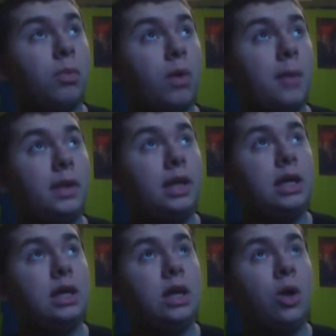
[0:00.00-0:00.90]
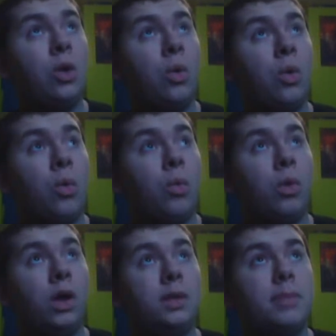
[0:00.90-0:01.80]
probably
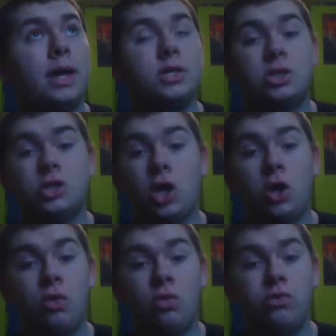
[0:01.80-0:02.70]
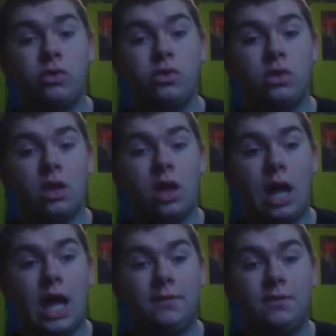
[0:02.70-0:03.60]
one of the best shows
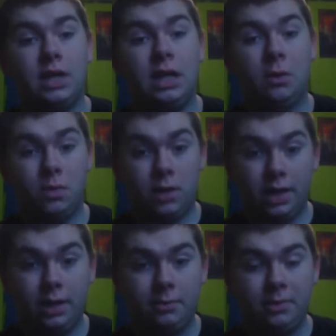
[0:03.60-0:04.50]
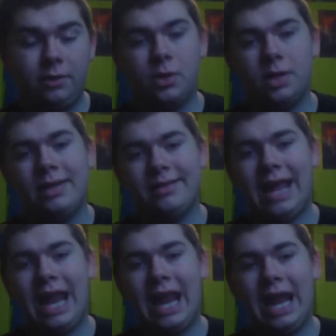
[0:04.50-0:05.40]
I've seen in a while. At least one of the best
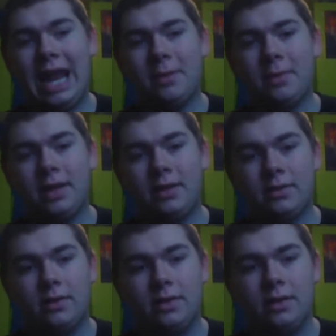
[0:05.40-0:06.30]
animes